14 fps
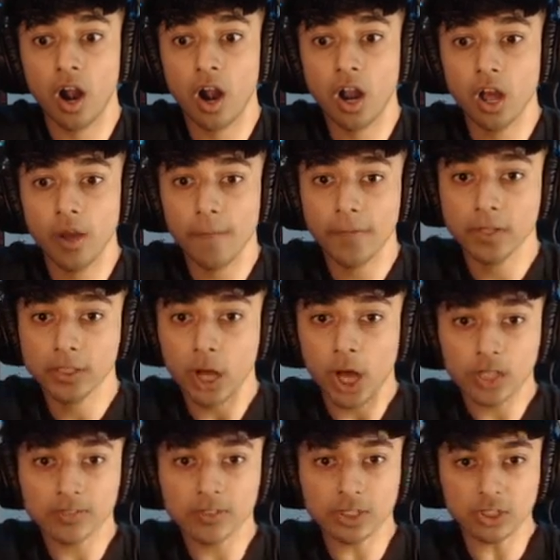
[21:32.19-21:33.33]
Go
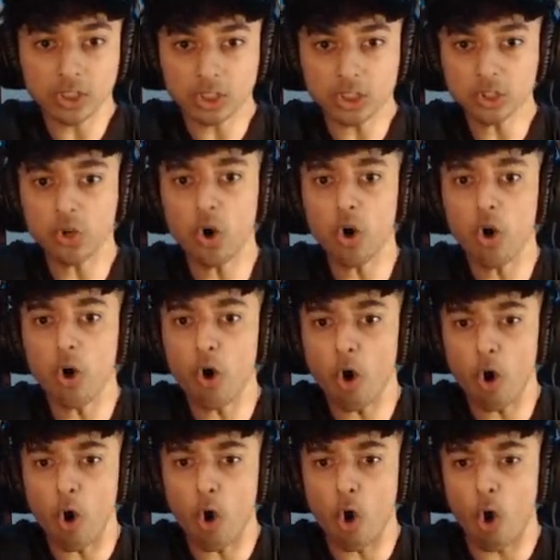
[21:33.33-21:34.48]
down.
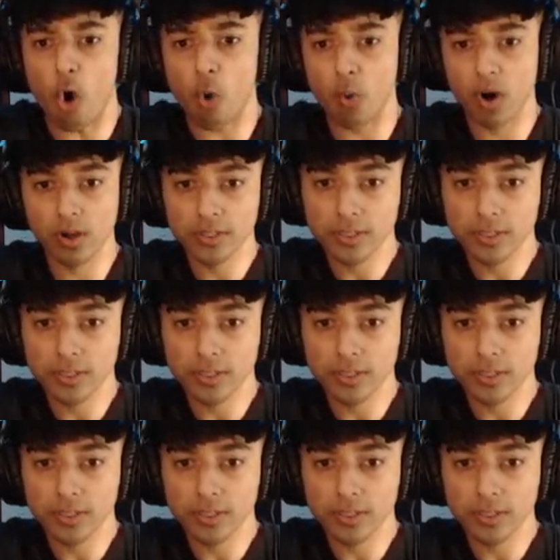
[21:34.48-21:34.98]
Chill!